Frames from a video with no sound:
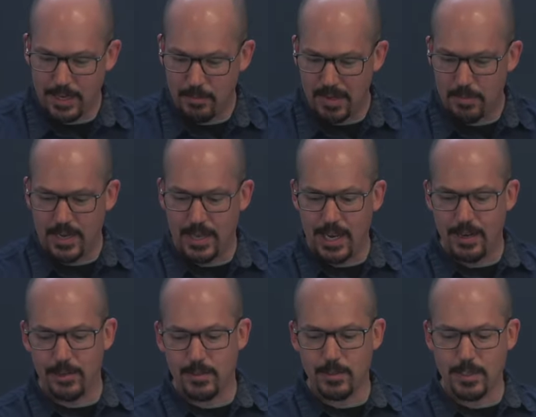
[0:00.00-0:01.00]
And B P nine
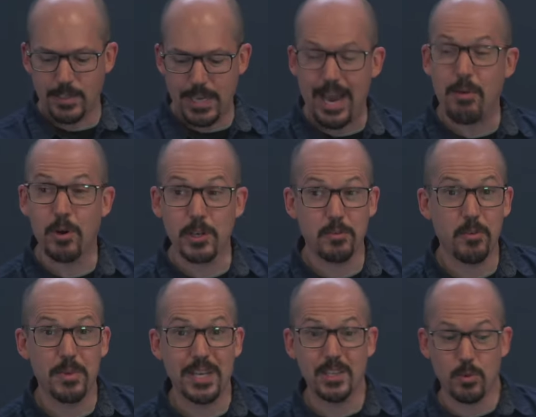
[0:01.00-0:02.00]
also says, "Yeah, it works for
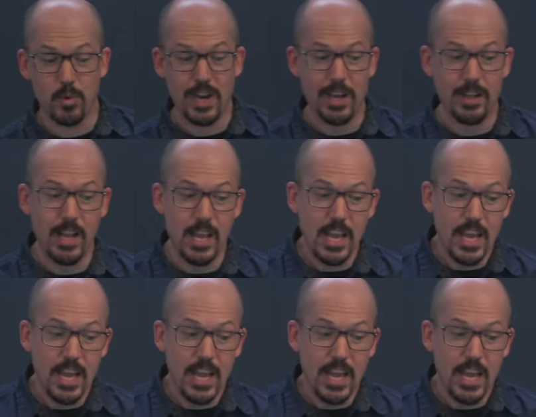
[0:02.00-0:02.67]
me as well."